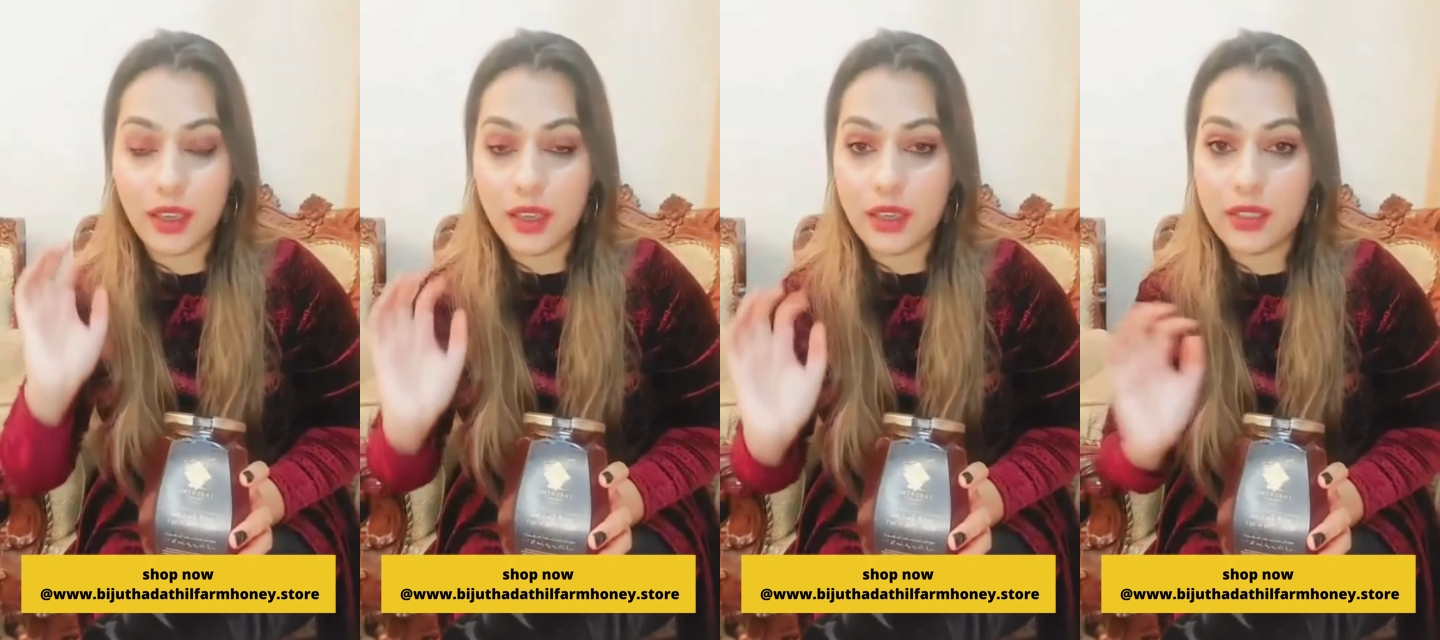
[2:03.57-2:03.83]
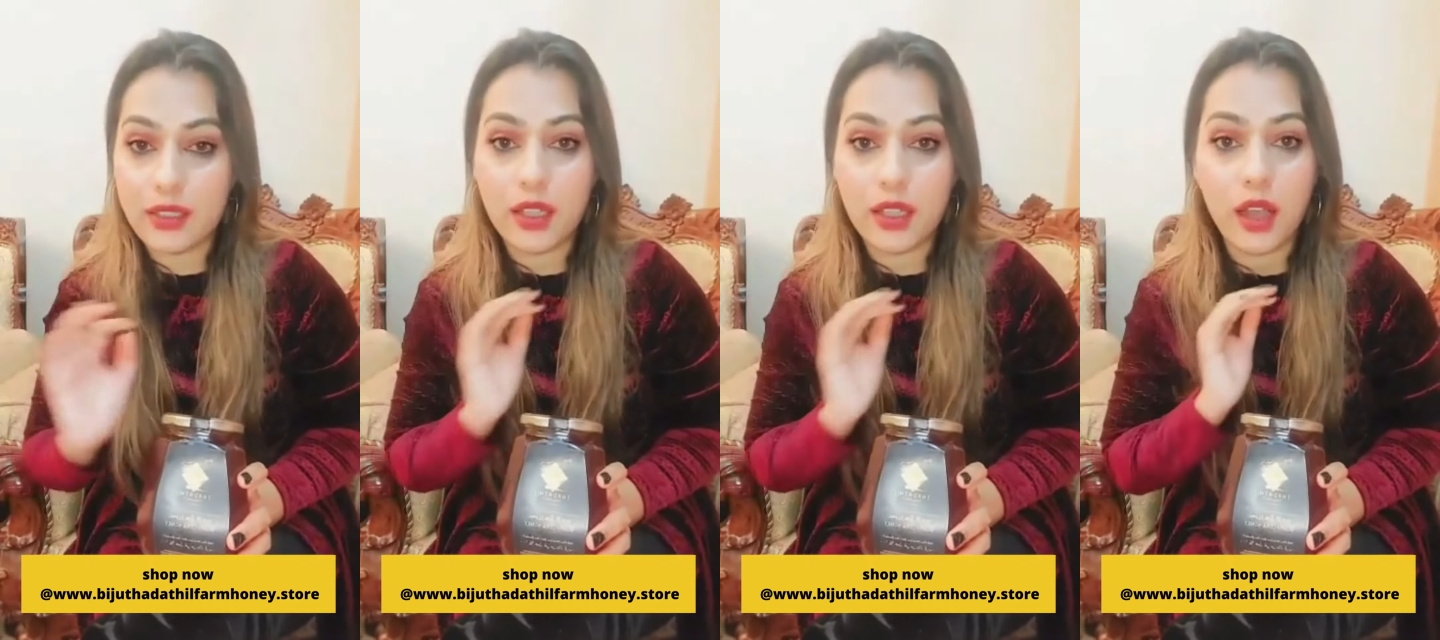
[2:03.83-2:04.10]

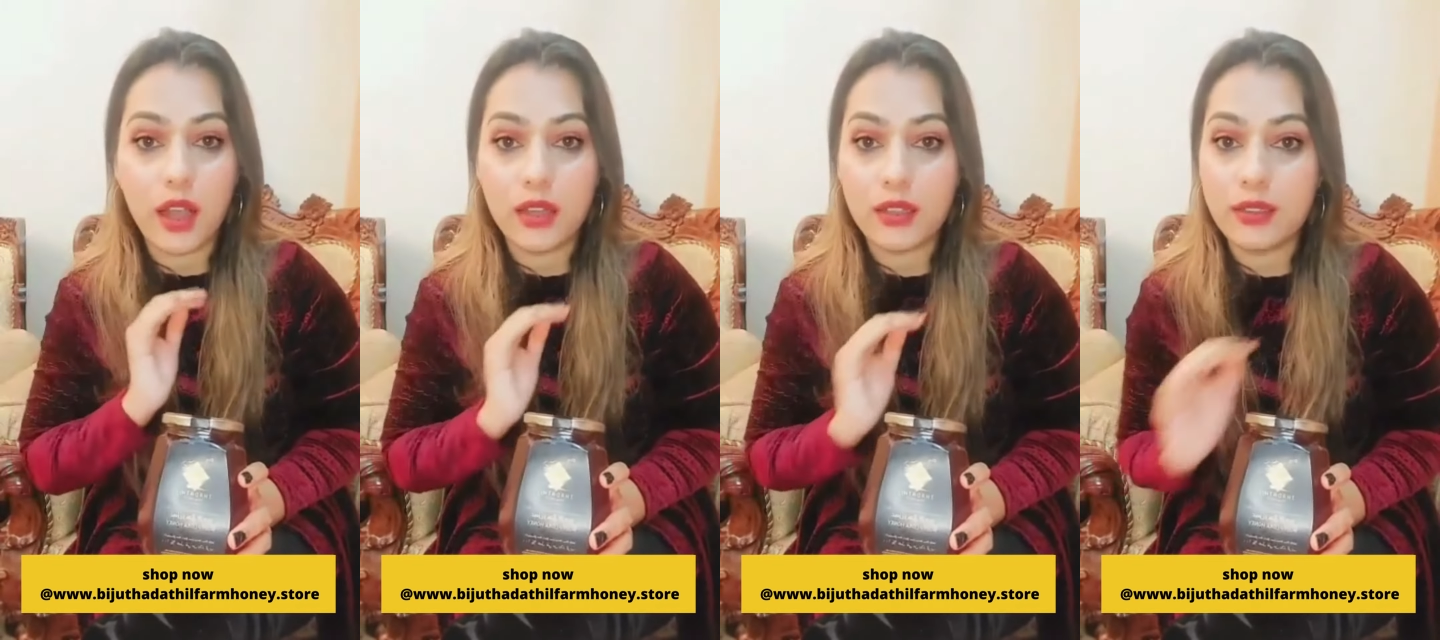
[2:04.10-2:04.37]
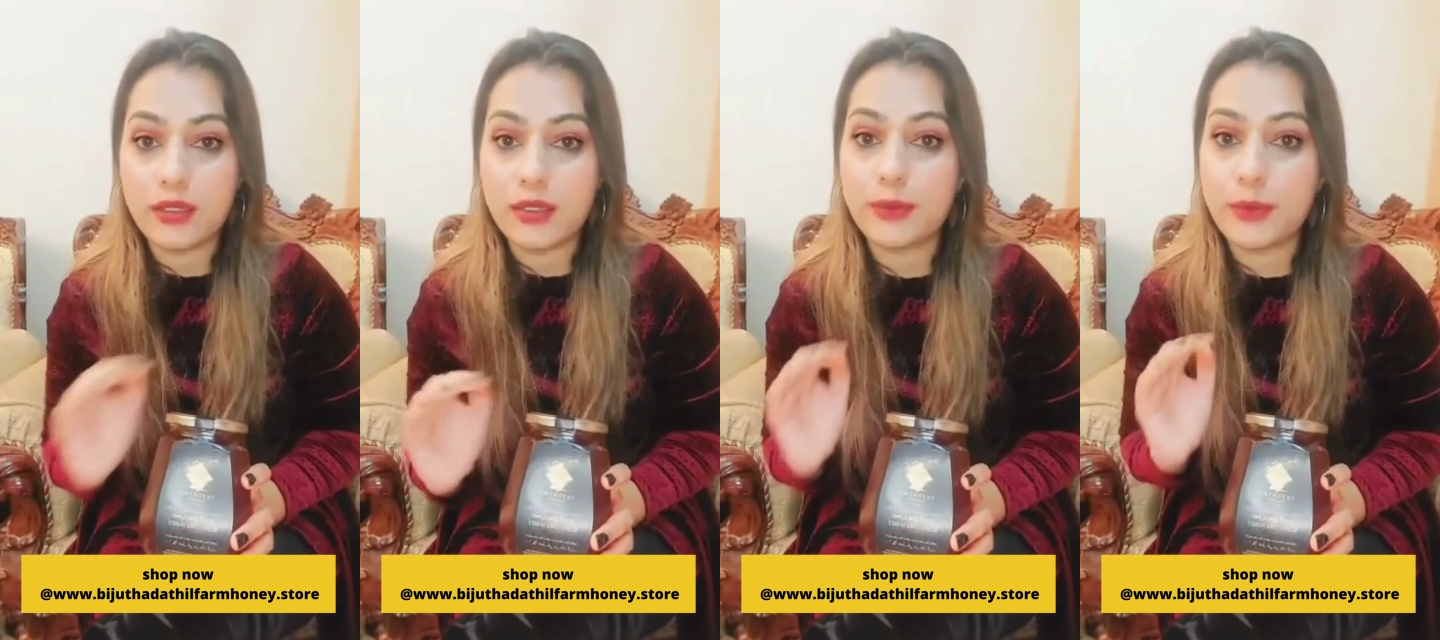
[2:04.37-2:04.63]
is
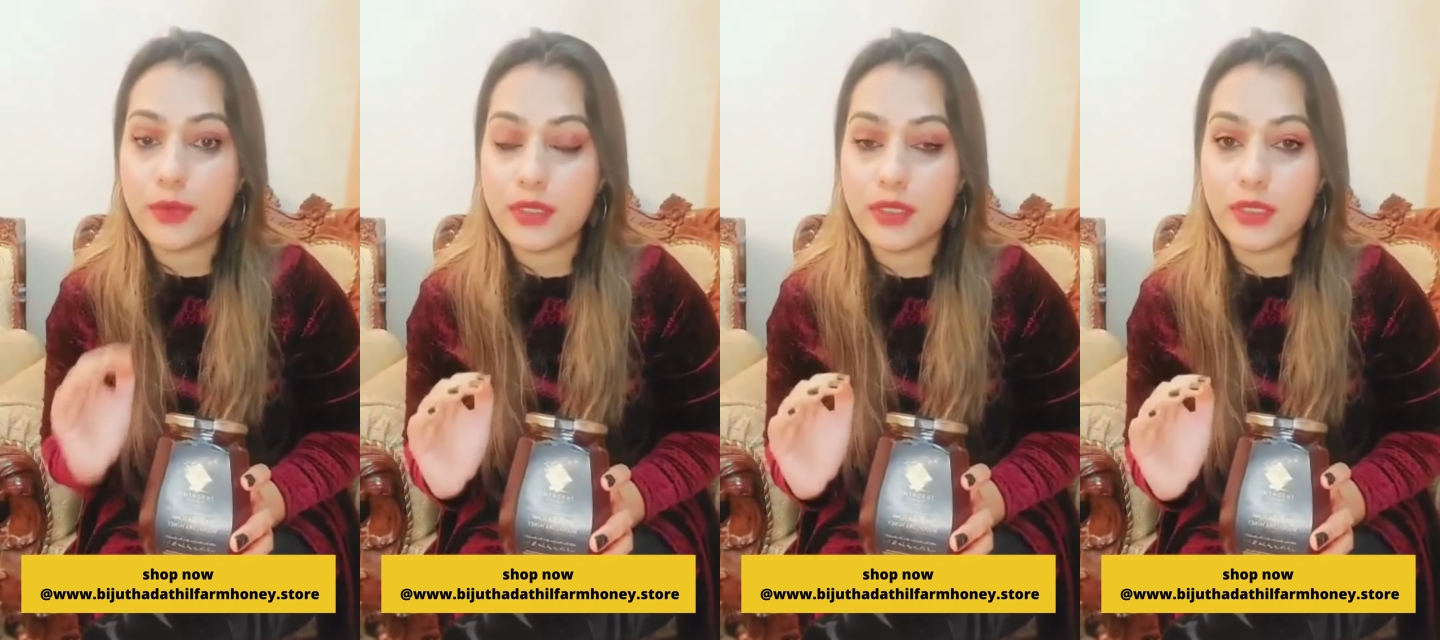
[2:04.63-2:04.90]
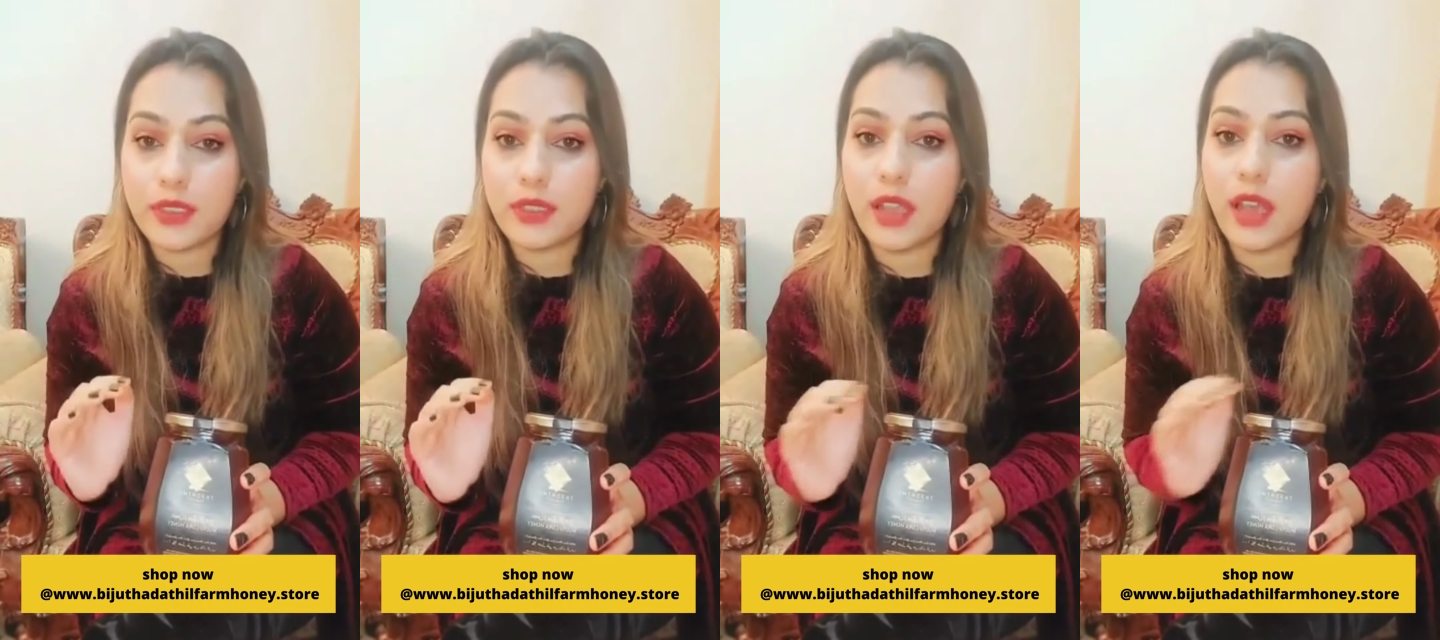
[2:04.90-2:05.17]
100%